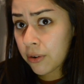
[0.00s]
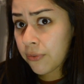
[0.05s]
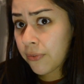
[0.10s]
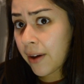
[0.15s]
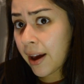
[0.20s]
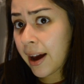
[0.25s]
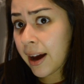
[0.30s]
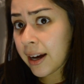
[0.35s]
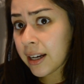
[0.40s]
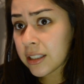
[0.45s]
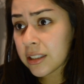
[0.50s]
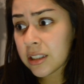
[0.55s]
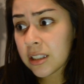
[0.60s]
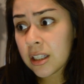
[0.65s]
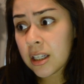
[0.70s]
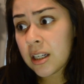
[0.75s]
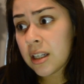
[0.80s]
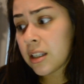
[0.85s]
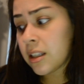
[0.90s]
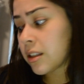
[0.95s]
fast,
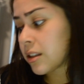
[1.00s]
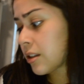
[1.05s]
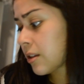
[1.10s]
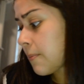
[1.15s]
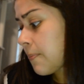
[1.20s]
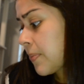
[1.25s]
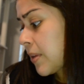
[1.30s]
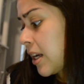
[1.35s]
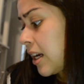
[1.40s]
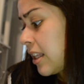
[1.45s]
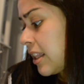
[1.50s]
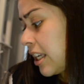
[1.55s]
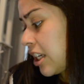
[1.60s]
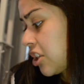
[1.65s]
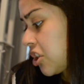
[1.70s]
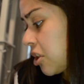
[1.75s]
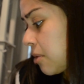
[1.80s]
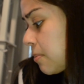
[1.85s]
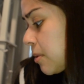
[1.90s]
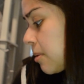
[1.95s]
because they
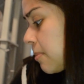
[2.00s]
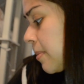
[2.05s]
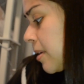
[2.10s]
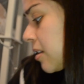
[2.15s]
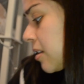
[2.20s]
shipped them